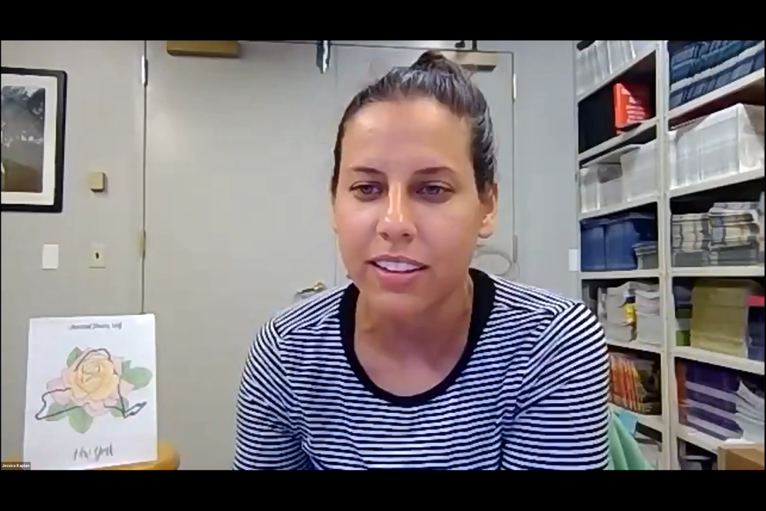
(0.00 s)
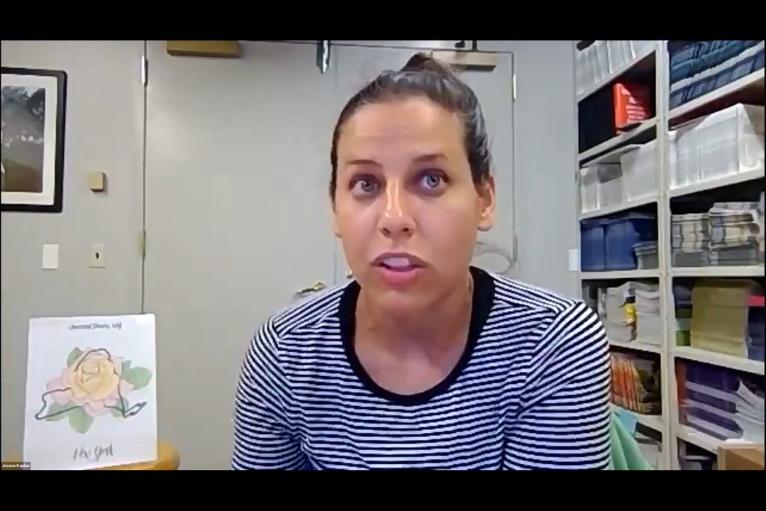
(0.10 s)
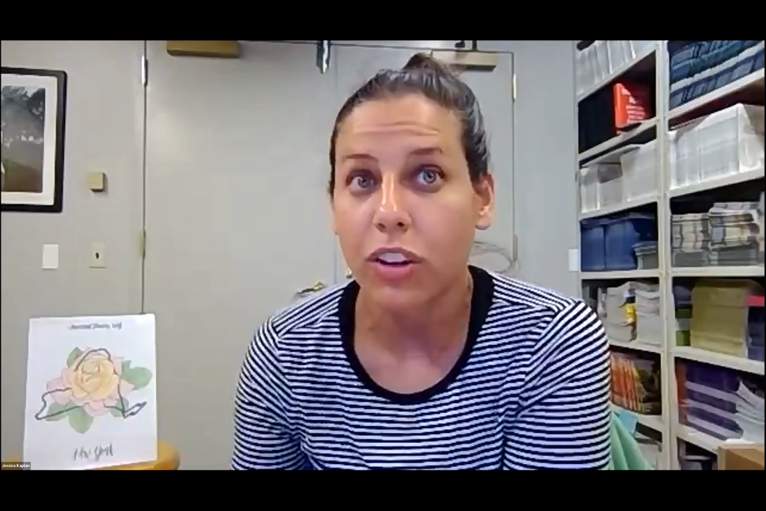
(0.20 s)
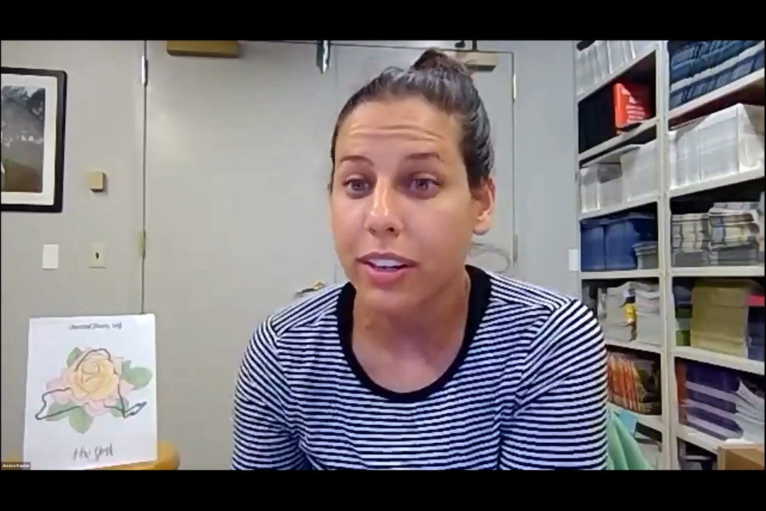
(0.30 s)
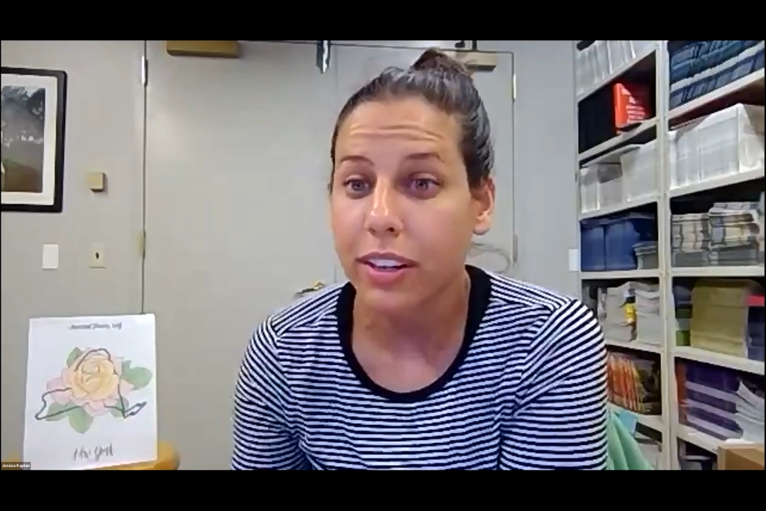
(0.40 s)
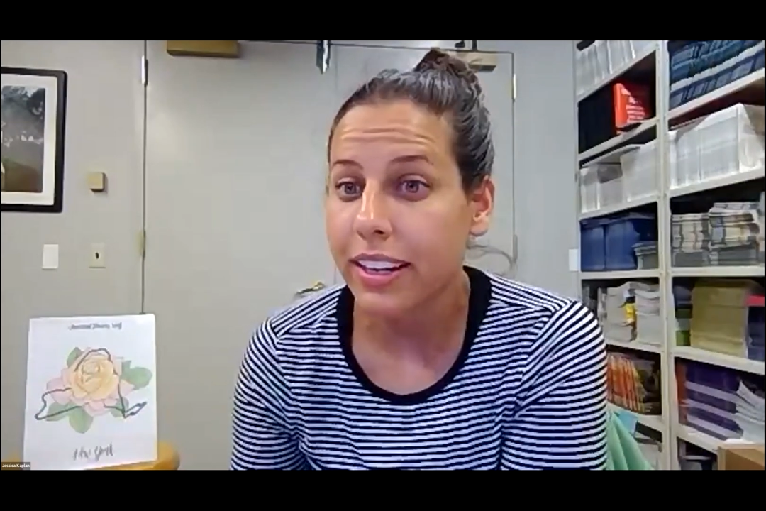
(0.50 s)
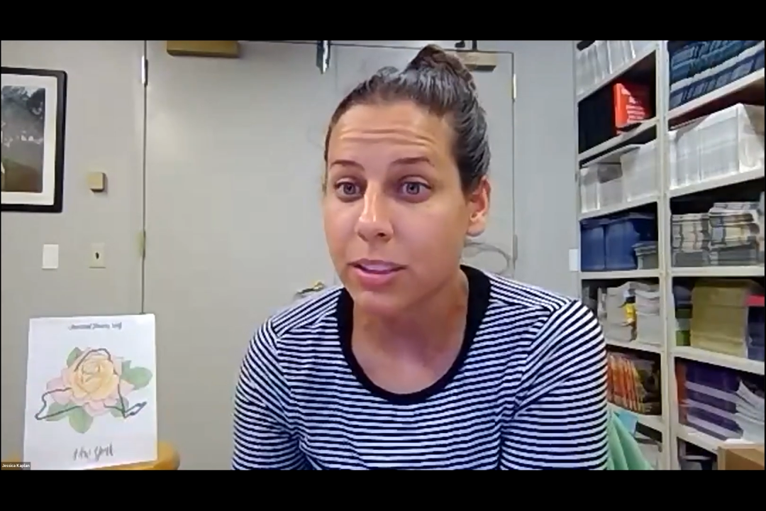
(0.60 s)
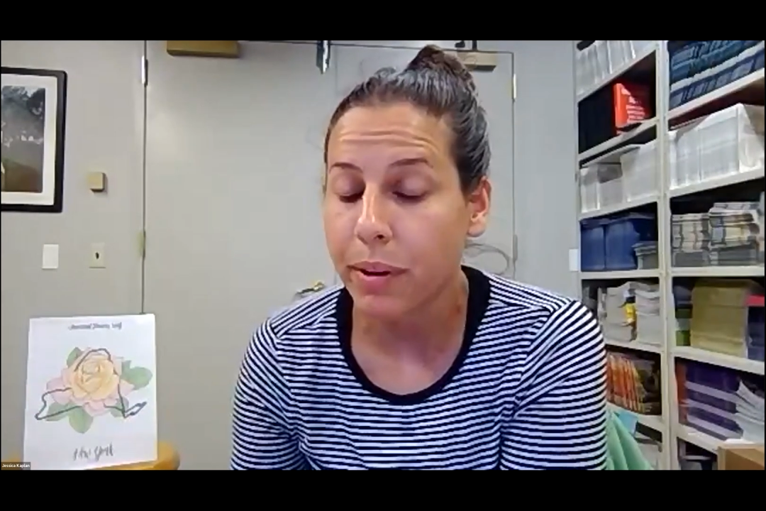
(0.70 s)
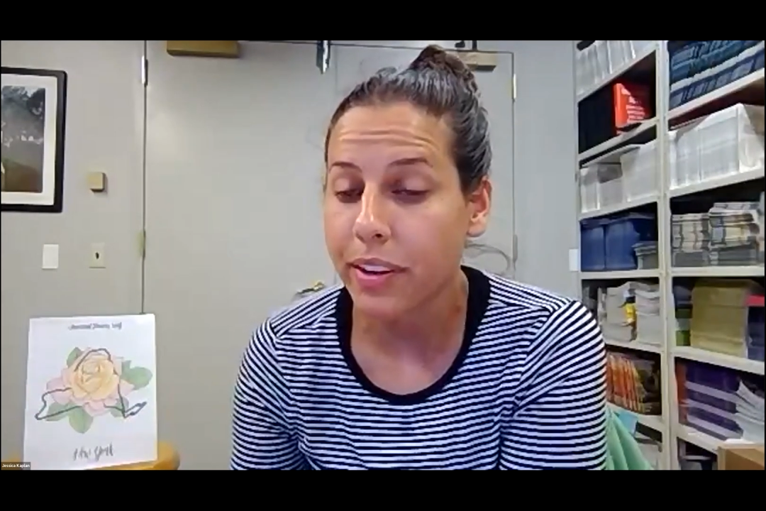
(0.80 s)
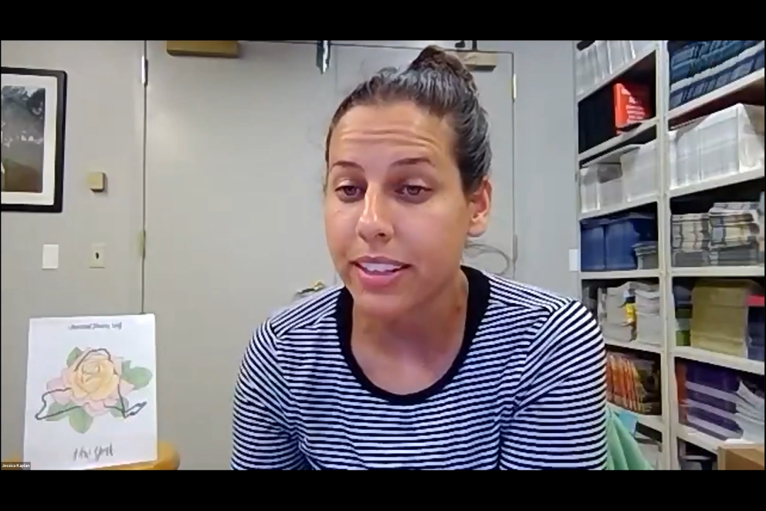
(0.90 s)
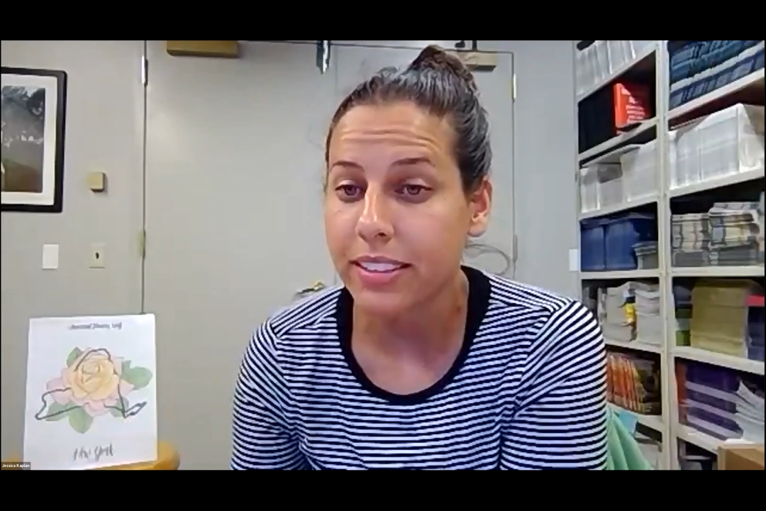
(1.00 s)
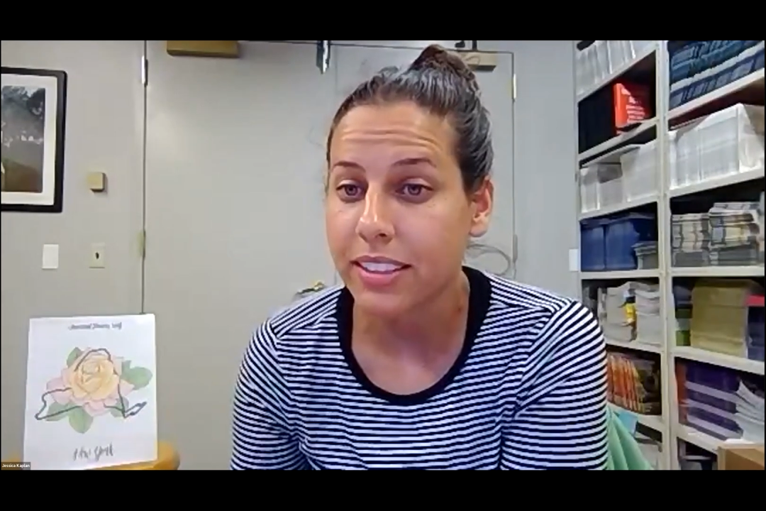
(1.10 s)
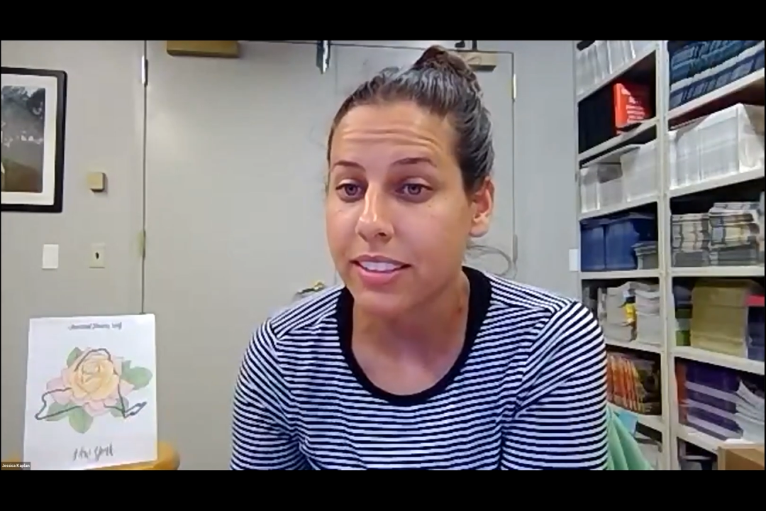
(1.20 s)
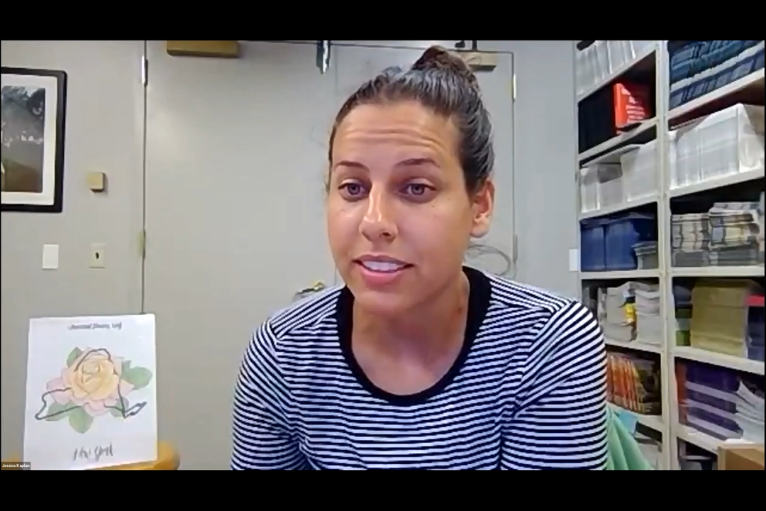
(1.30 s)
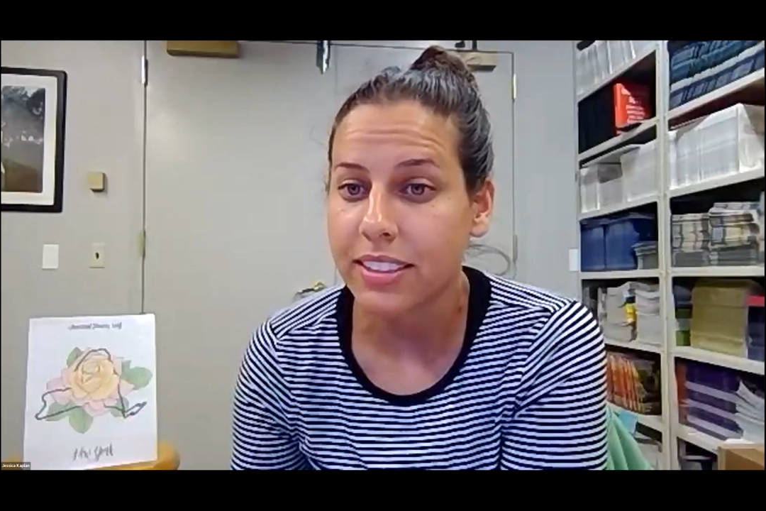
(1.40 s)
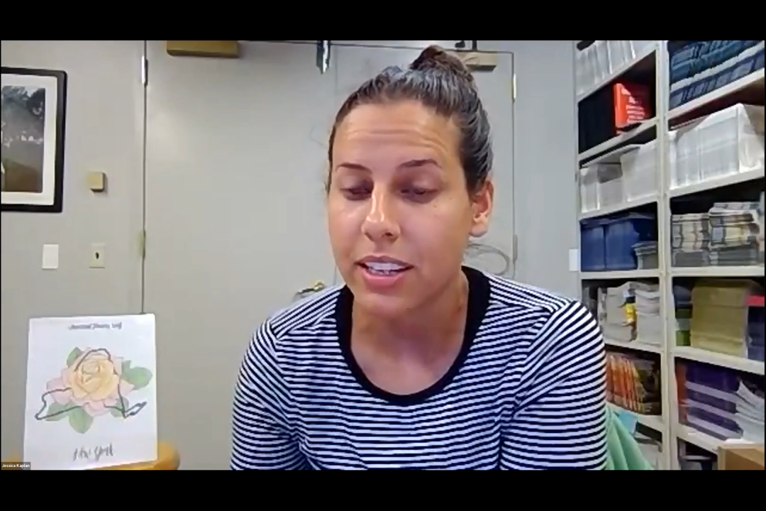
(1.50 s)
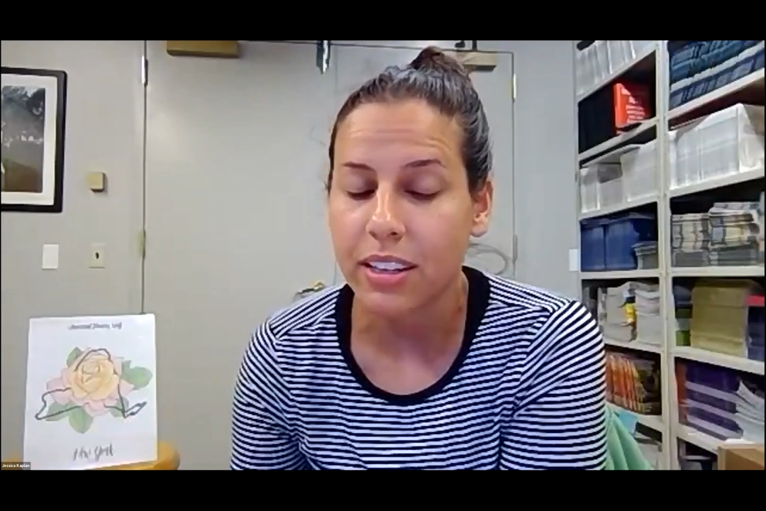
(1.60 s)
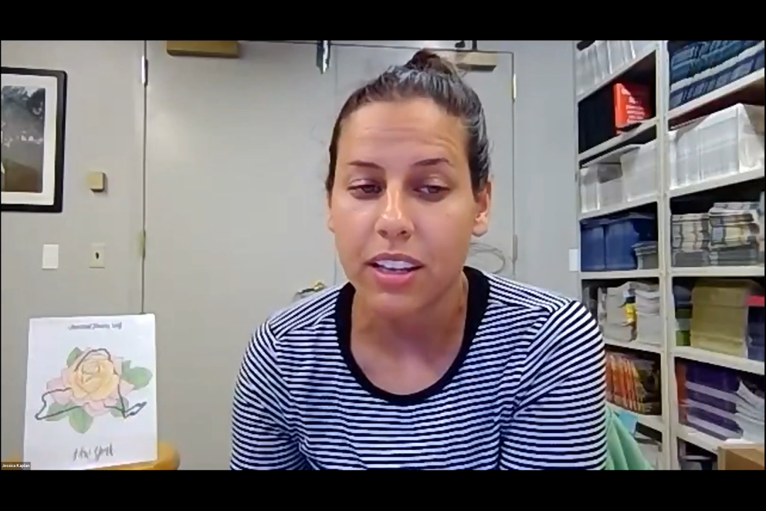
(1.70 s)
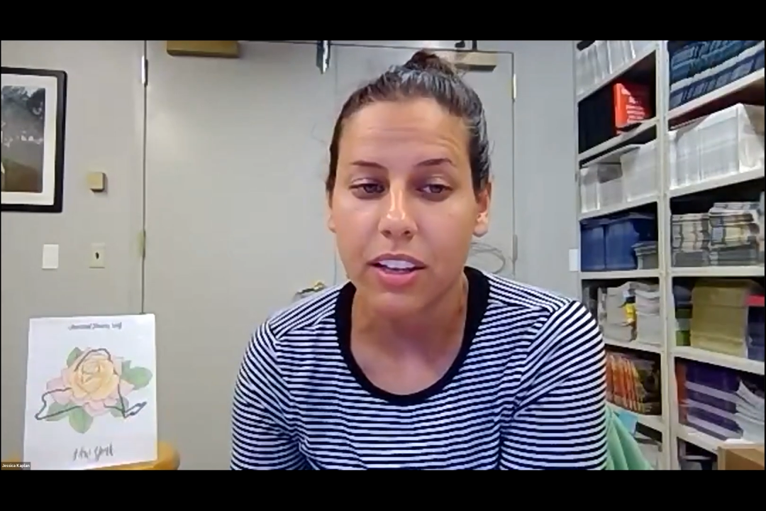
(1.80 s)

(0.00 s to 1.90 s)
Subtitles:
learning experience, and to see,